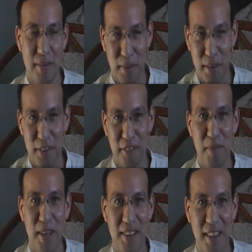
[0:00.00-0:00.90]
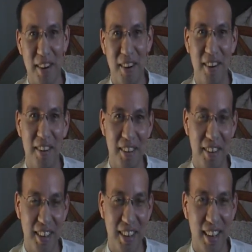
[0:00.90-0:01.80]
footage of me there.
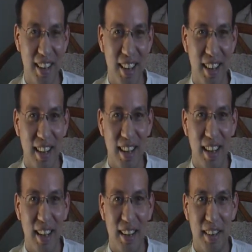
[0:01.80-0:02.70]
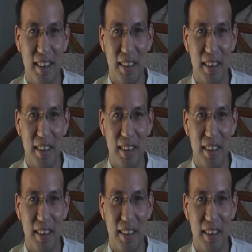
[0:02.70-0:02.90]
And